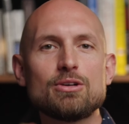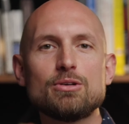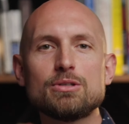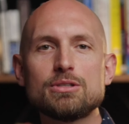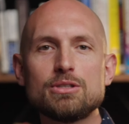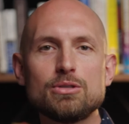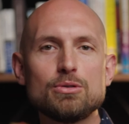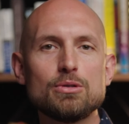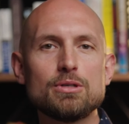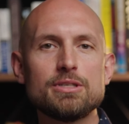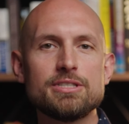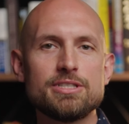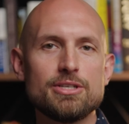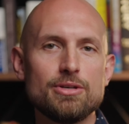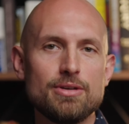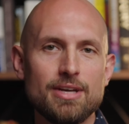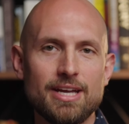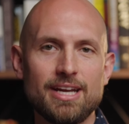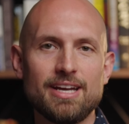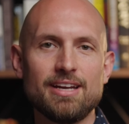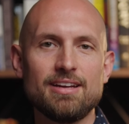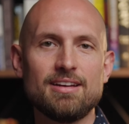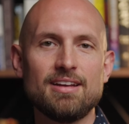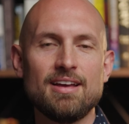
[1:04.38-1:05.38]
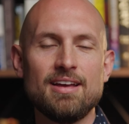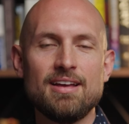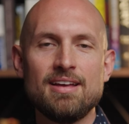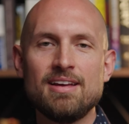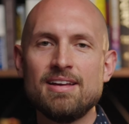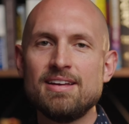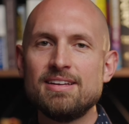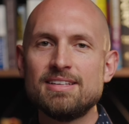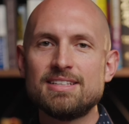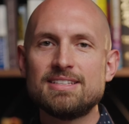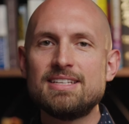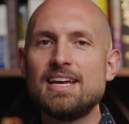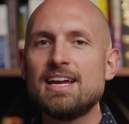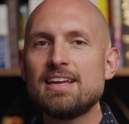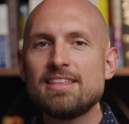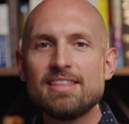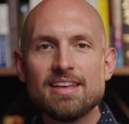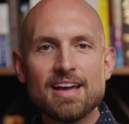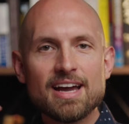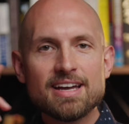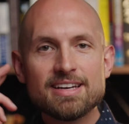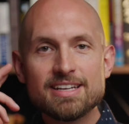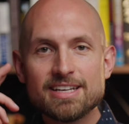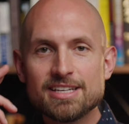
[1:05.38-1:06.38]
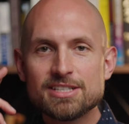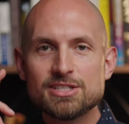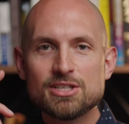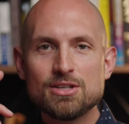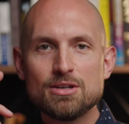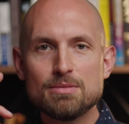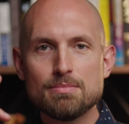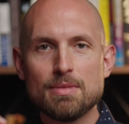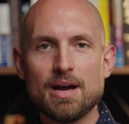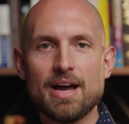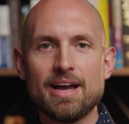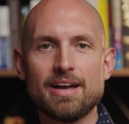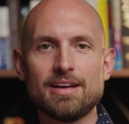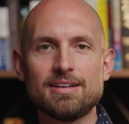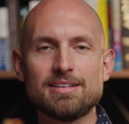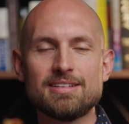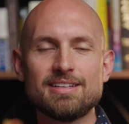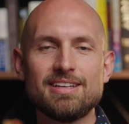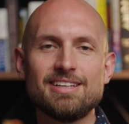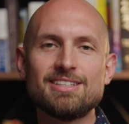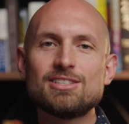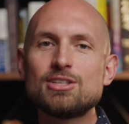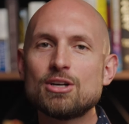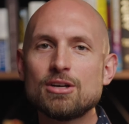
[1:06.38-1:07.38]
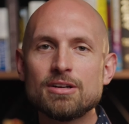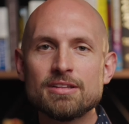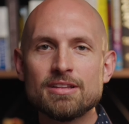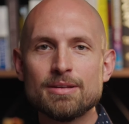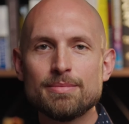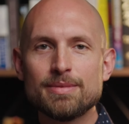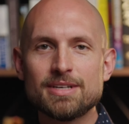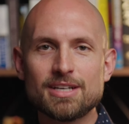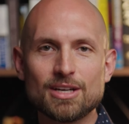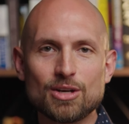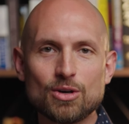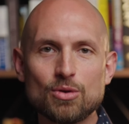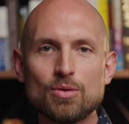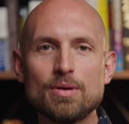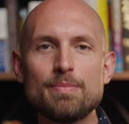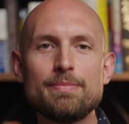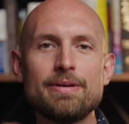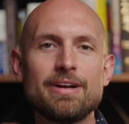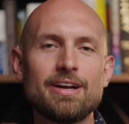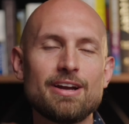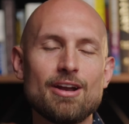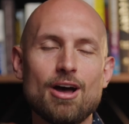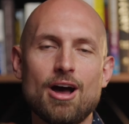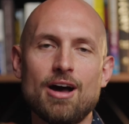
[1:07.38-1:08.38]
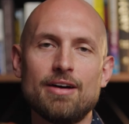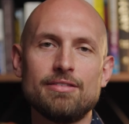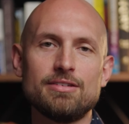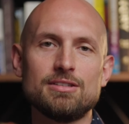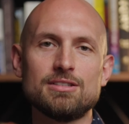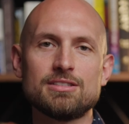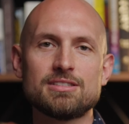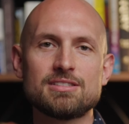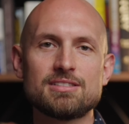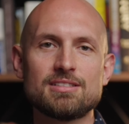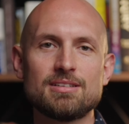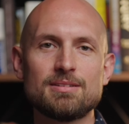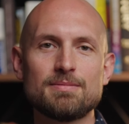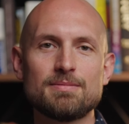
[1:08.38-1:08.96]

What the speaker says: tools you need to take the ideas in your mind and turn them into gripping novels.